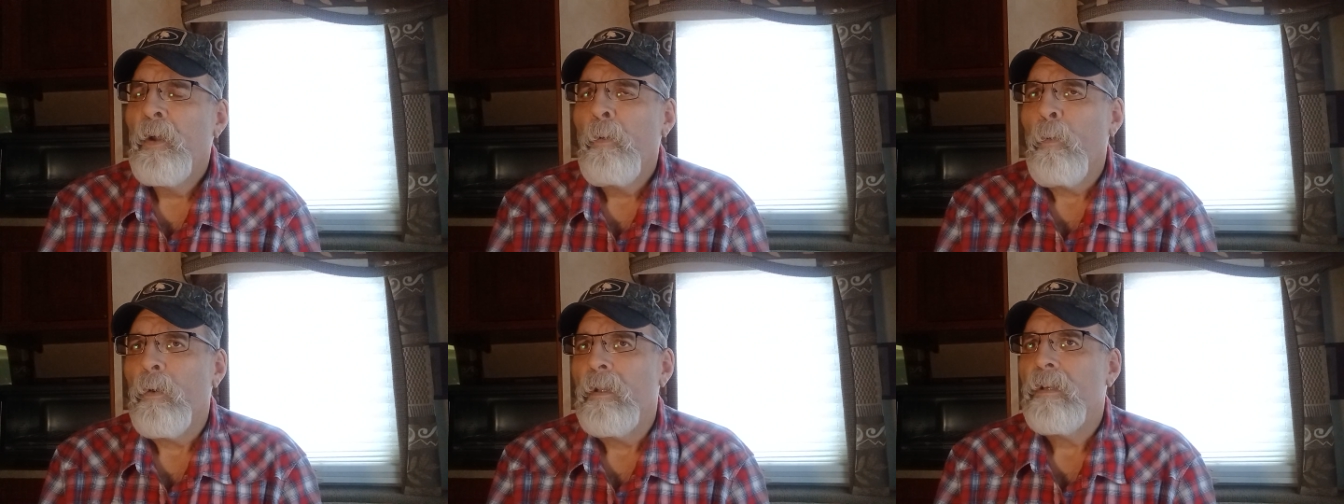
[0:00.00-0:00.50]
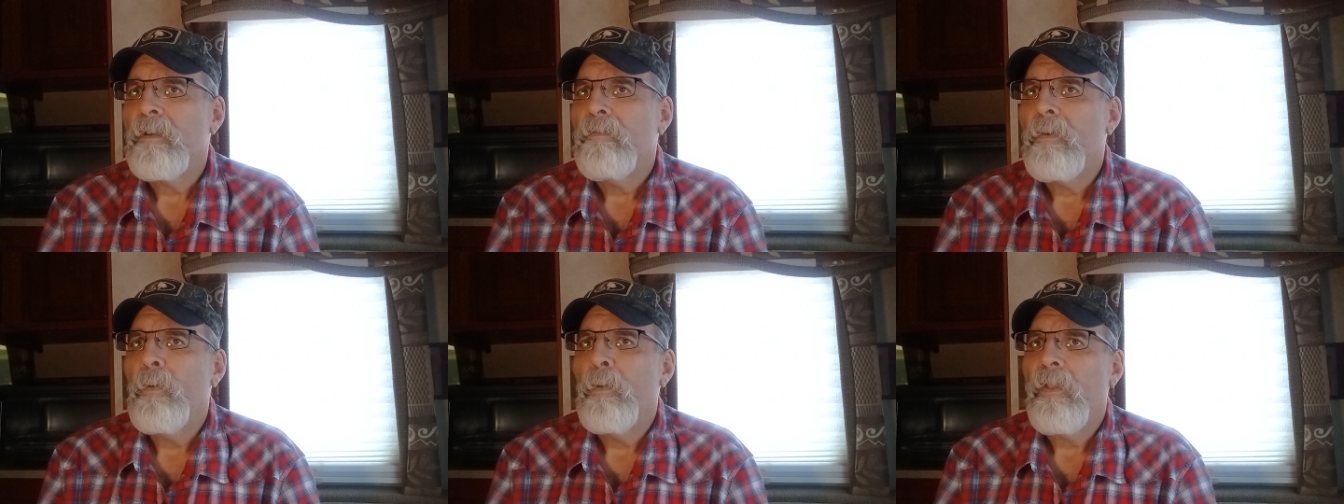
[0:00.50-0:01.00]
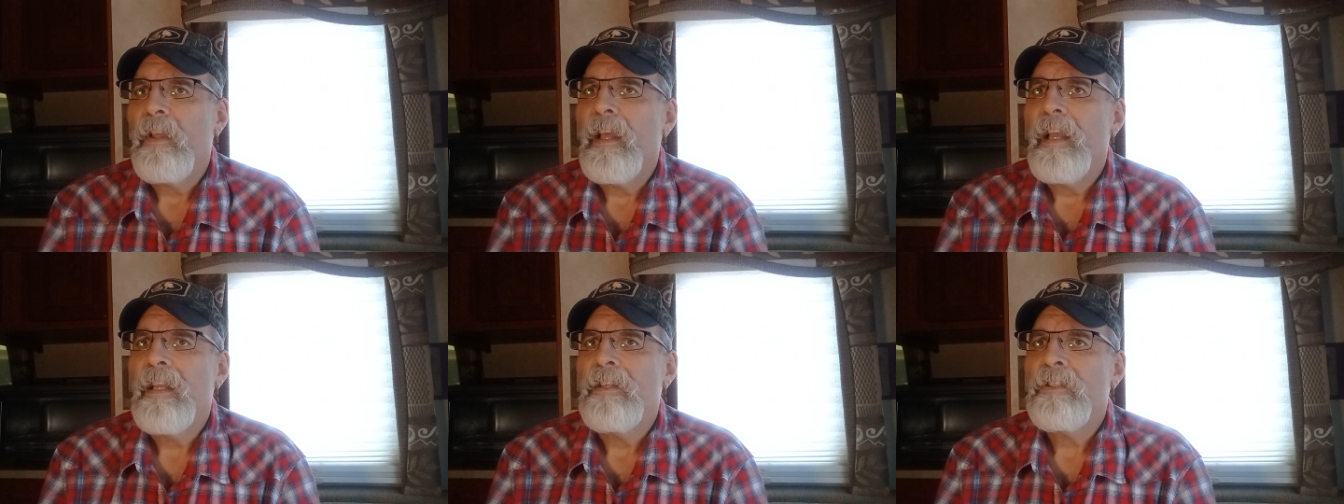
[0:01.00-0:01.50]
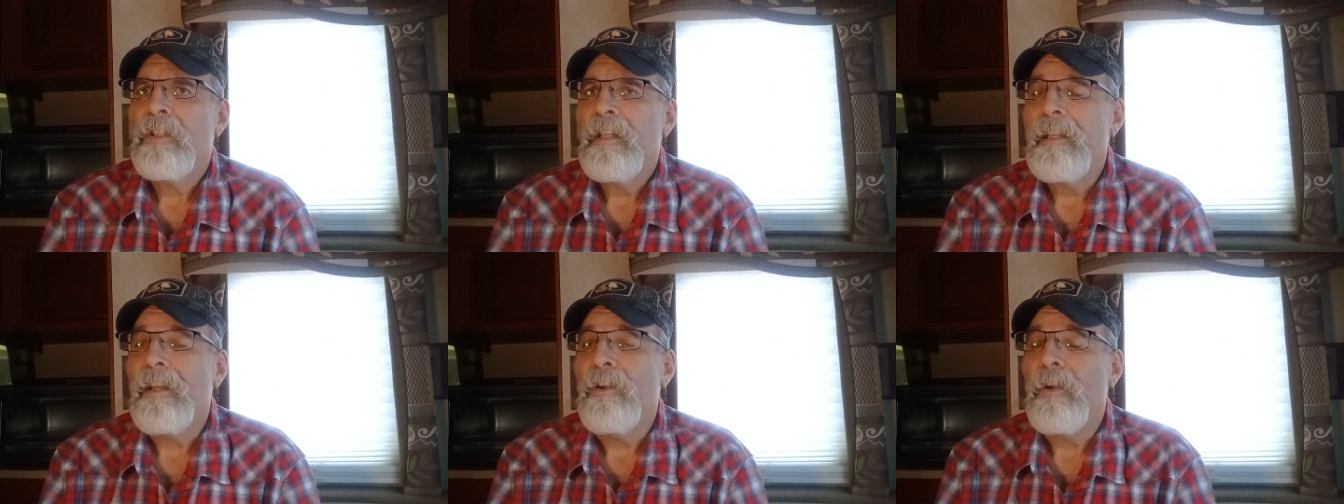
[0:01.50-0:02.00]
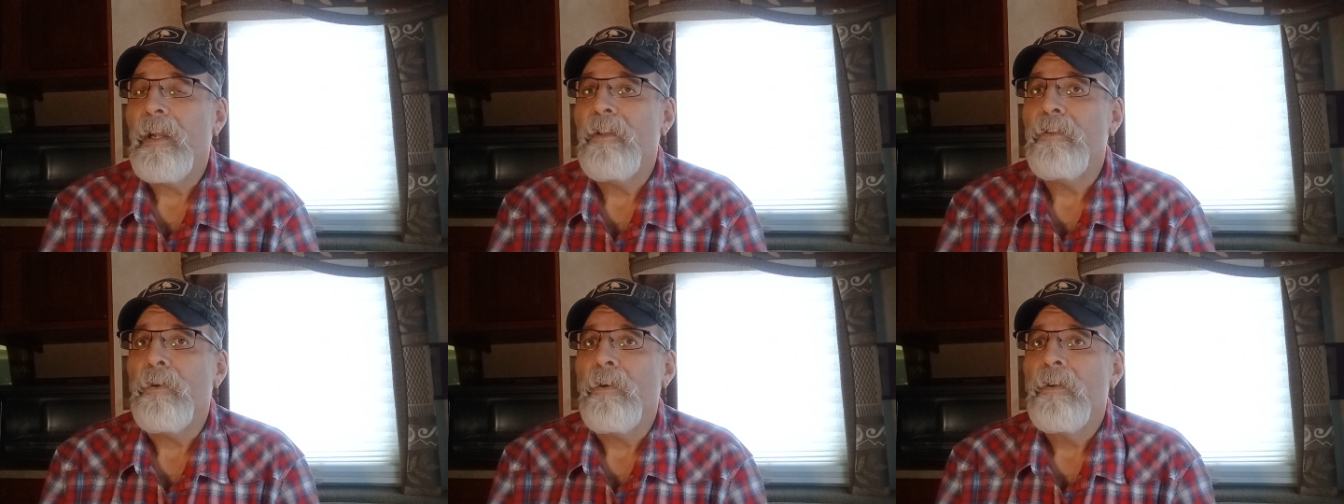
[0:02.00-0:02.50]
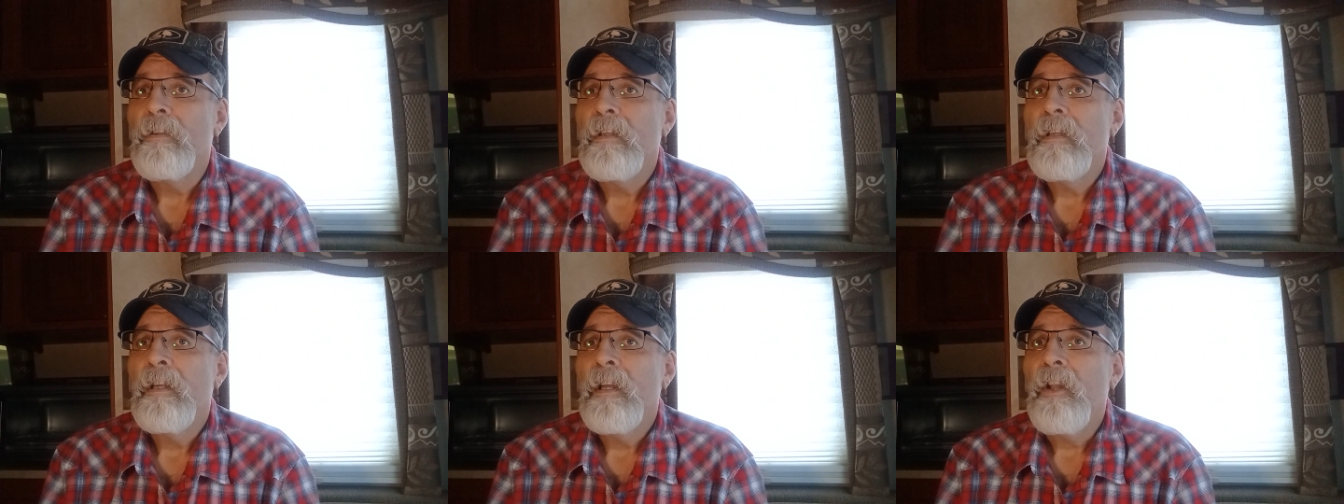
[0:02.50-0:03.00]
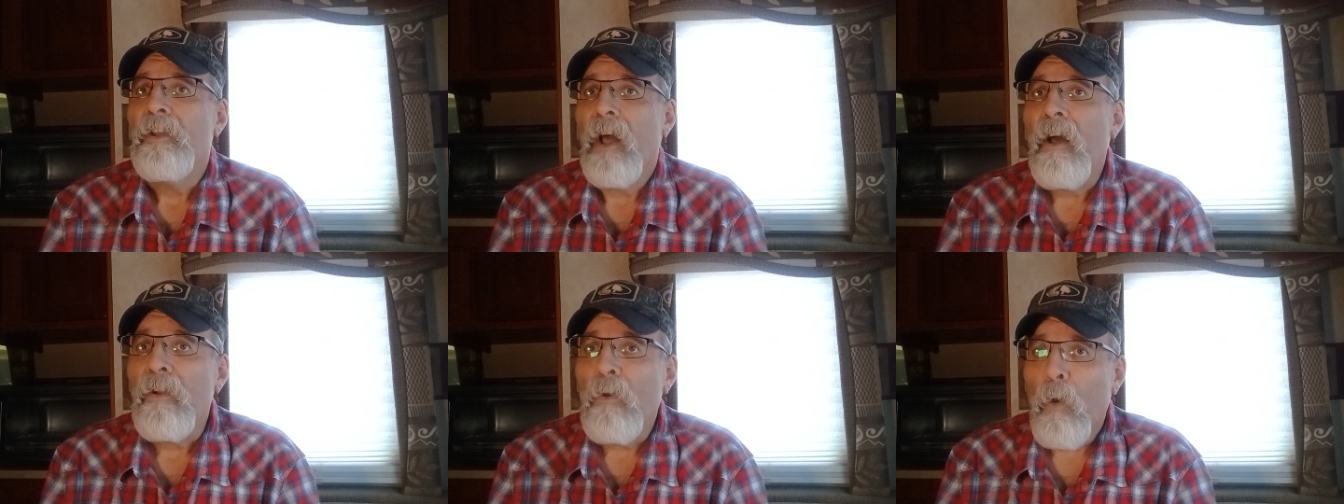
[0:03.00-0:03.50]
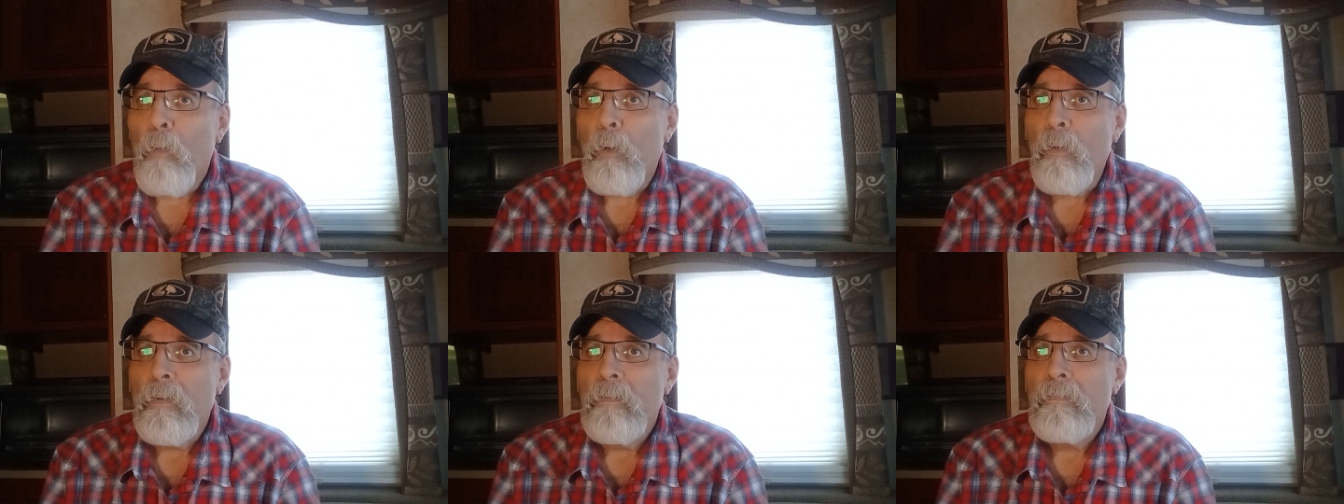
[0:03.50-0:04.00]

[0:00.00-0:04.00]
We're looking for things that are either not normal,